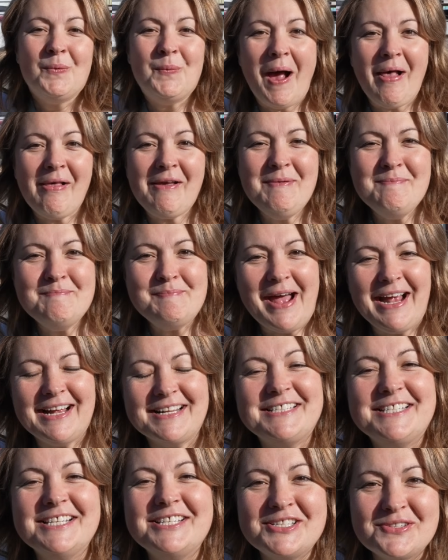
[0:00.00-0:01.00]
Welcome
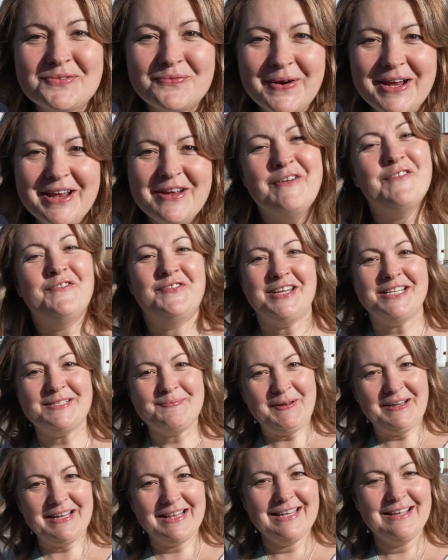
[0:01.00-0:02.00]
back to Swift. It's
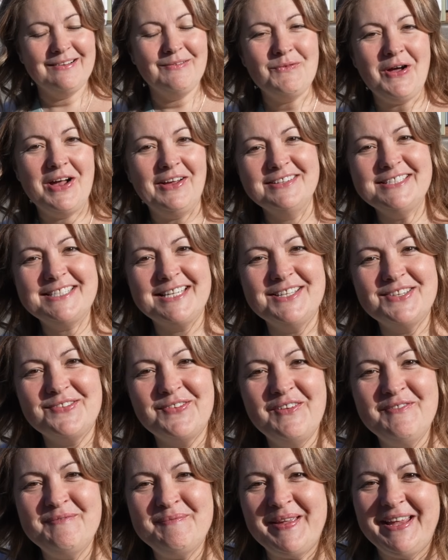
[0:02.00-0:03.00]
been a little while since
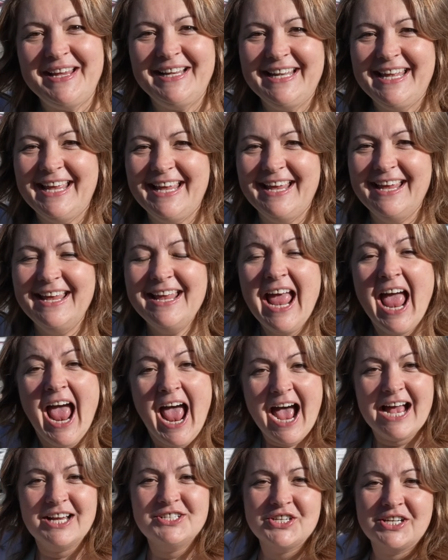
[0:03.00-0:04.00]
we've been here.
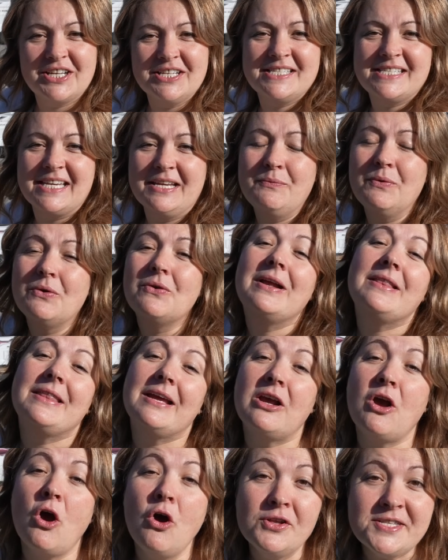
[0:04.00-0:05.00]
As you can see, we're at
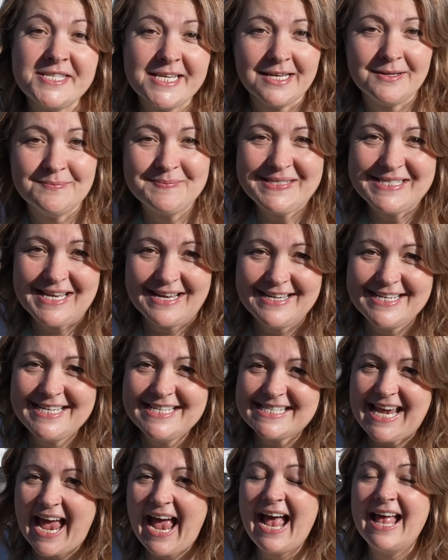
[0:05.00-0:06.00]
the Cottingham
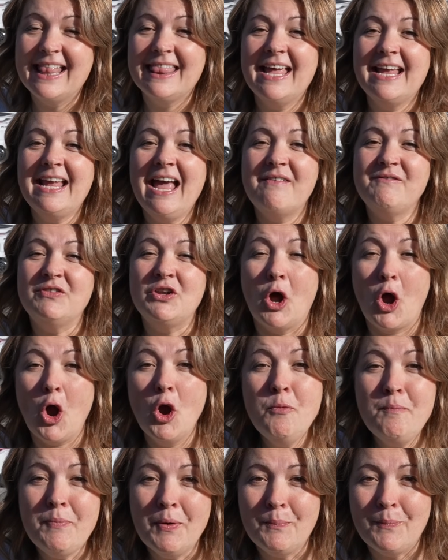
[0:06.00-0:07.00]
site and they have an
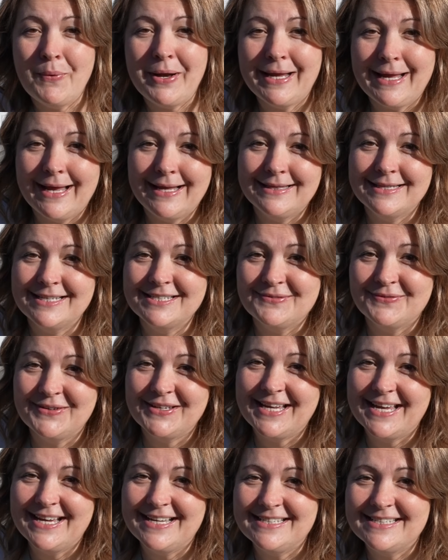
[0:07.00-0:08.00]
open weekend this
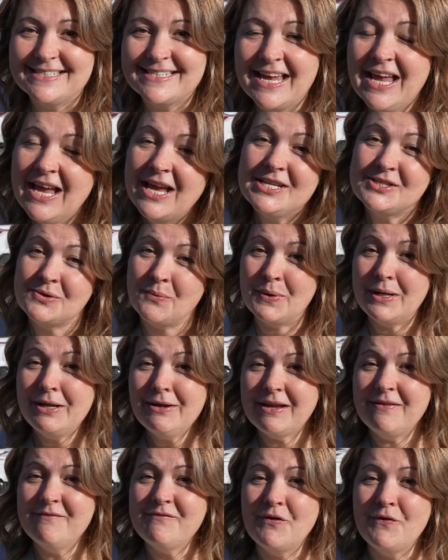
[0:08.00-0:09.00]
weekend. So we're
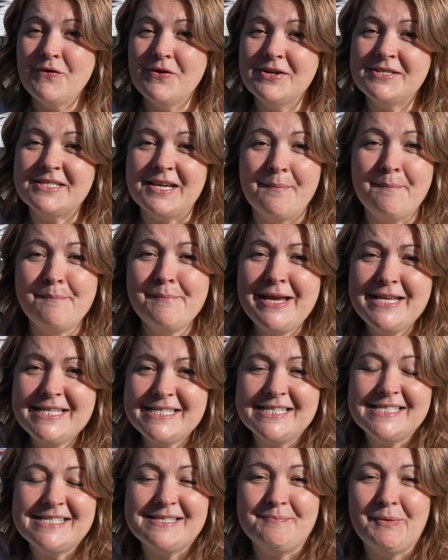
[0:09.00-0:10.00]
looking forward to
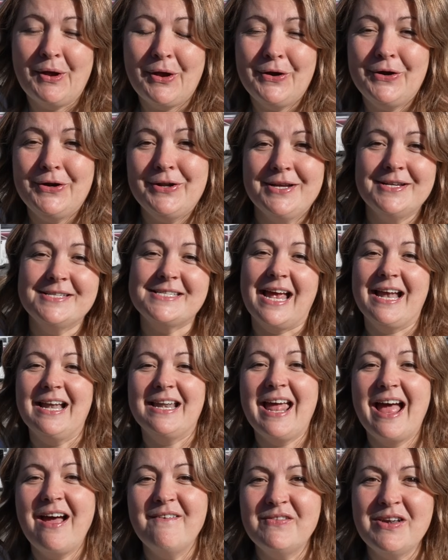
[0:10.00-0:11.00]
meeting some owners
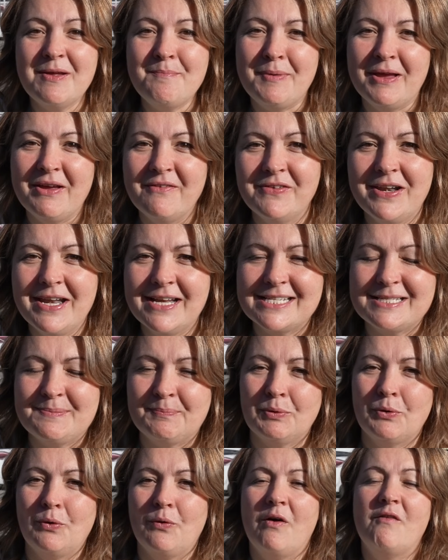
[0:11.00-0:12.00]
and having a bit of an
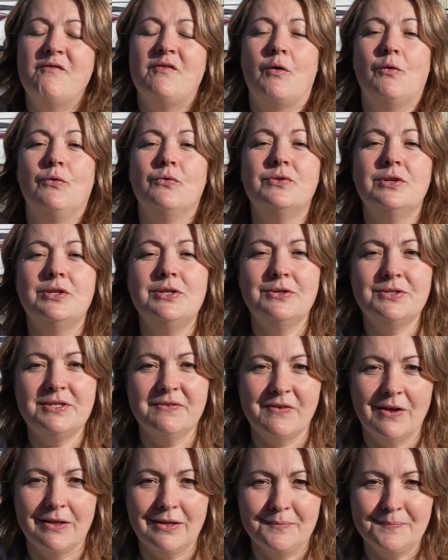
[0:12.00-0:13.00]
explore of all the new
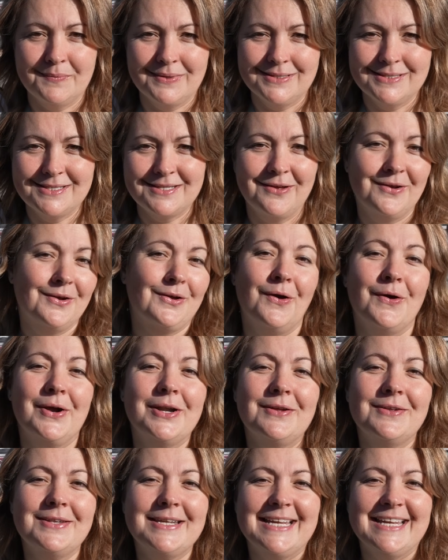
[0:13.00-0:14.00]
developments that are
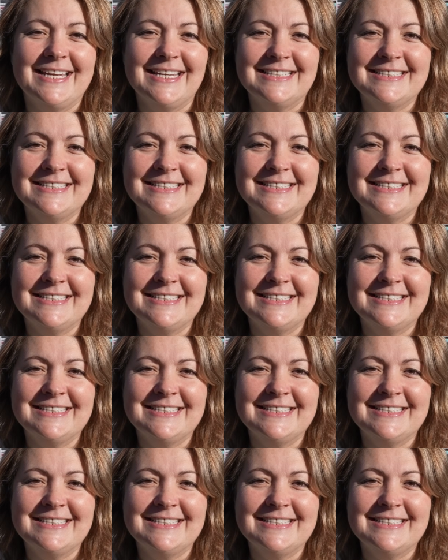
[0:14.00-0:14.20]
going on here.